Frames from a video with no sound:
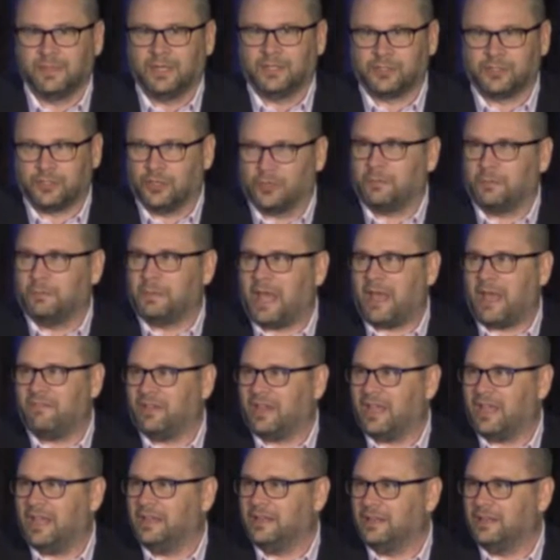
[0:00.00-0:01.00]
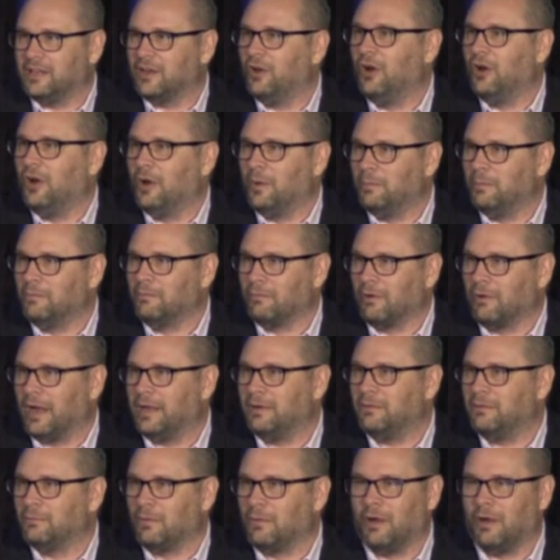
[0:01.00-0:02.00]
Circumnavigating the globe,
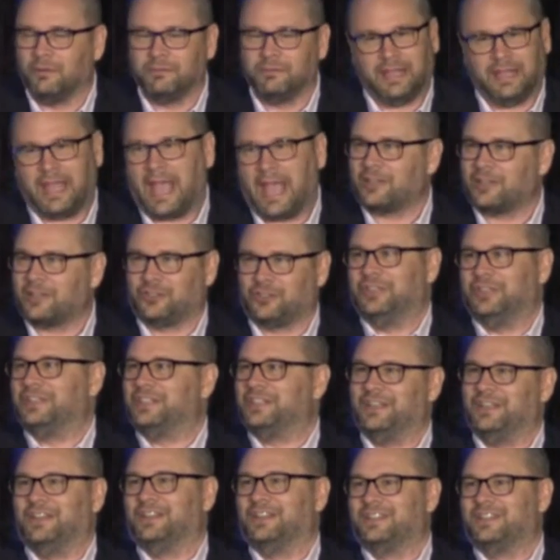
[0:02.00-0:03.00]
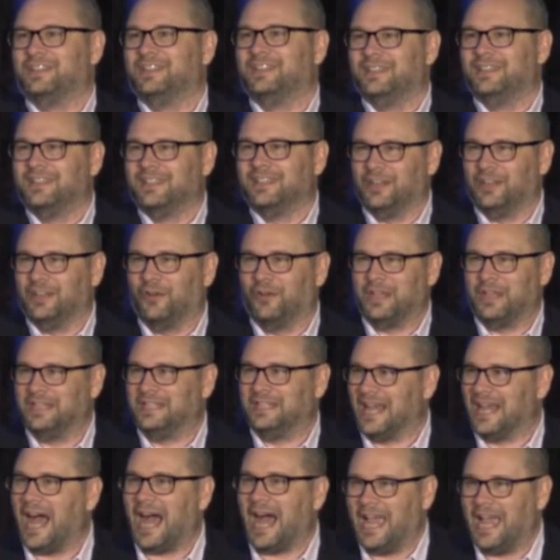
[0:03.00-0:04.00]
right? Well, he actually didn't. He
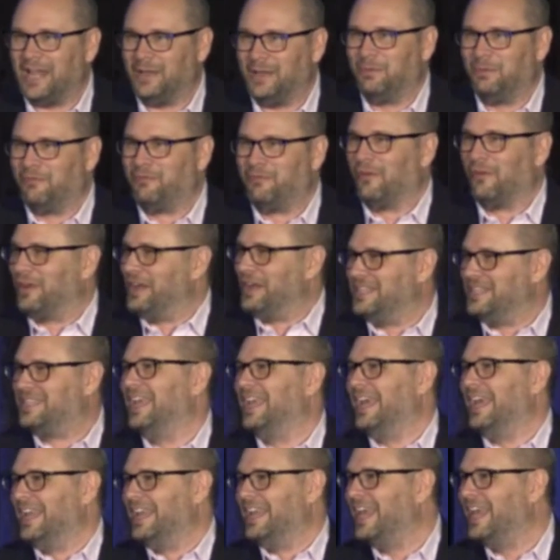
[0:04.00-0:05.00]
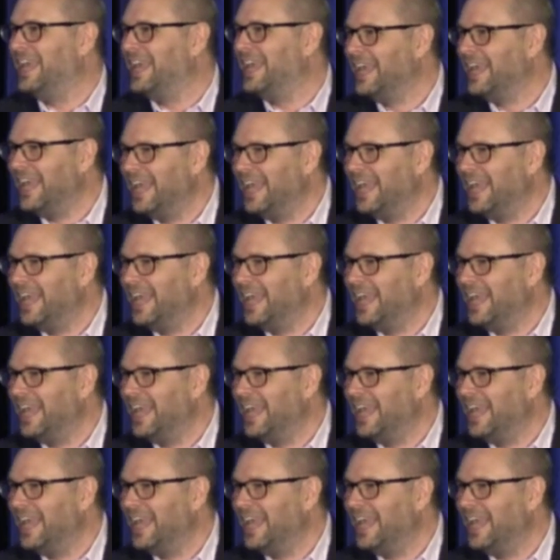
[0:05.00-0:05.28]
died before he did.